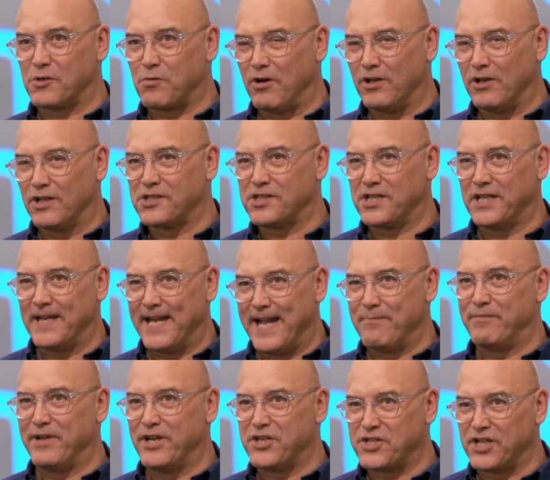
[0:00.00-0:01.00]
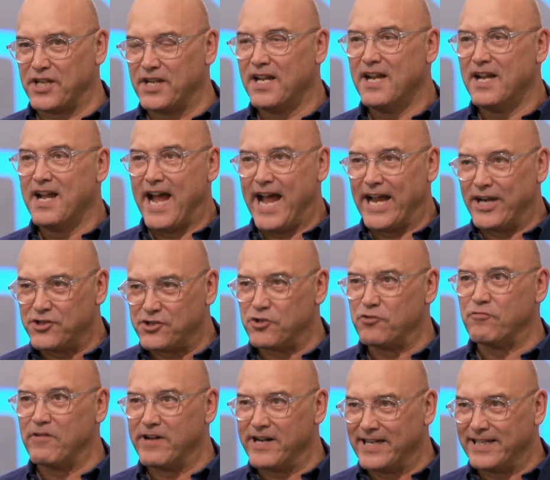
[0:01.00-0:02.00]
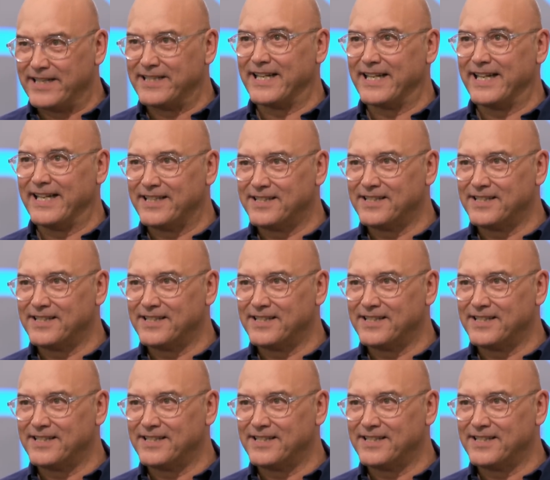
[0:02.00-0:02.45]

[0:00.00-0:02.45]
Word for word: quality and ambition, and you really did.